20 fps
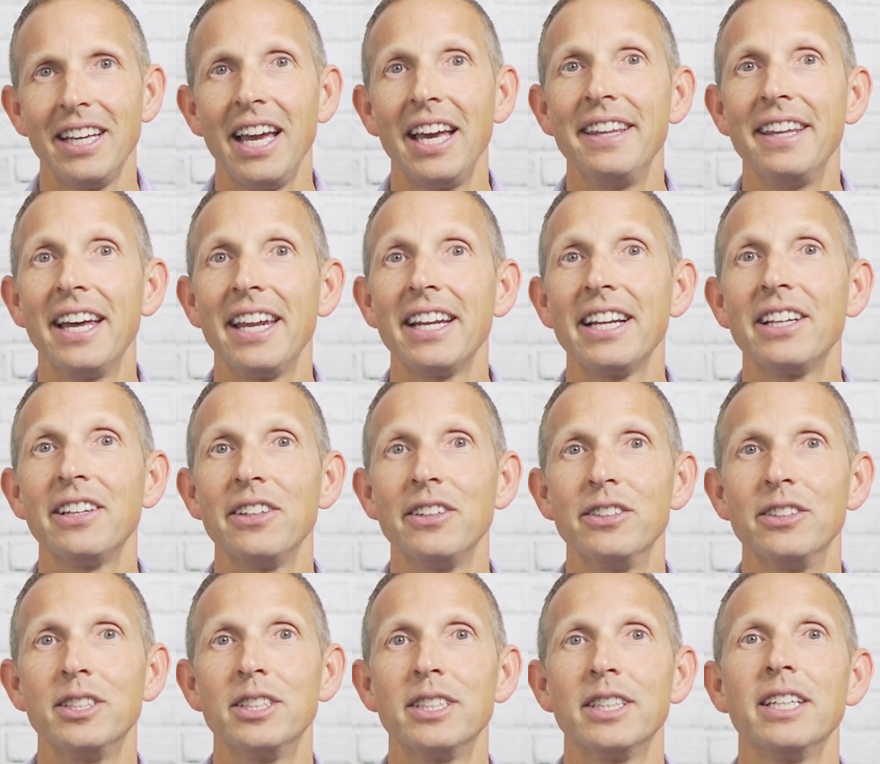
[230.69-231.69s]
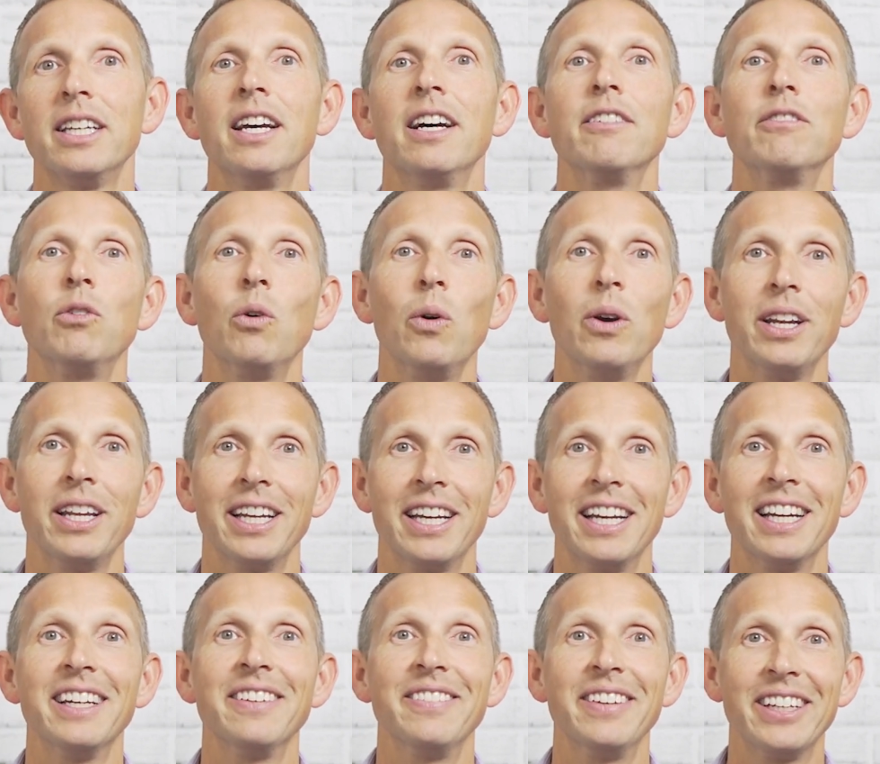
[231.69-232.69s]
and that includes
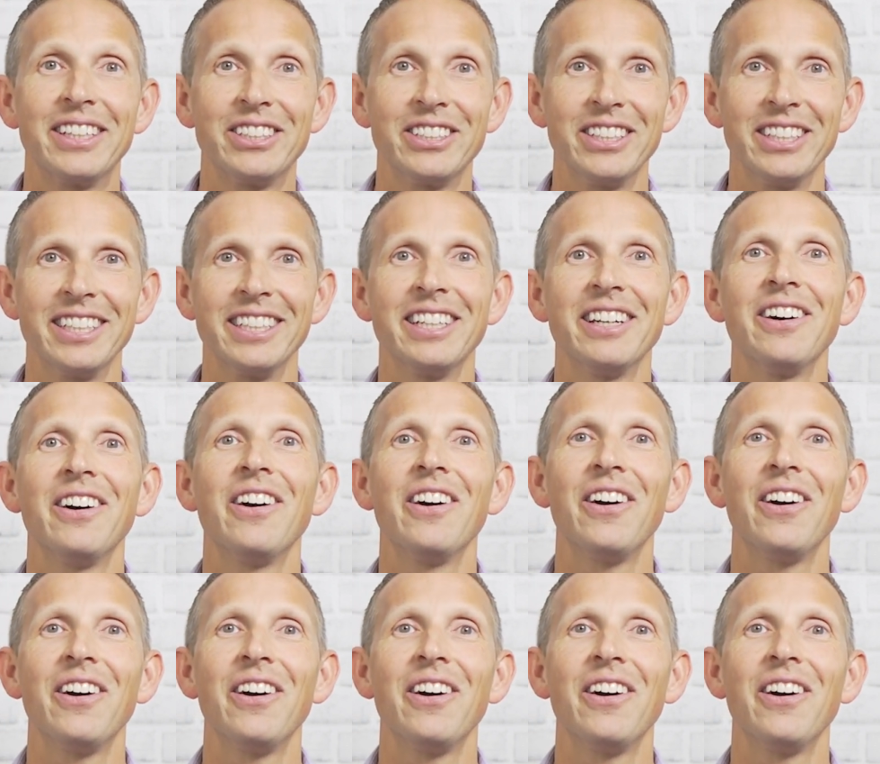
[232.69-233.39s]
avoiding eviction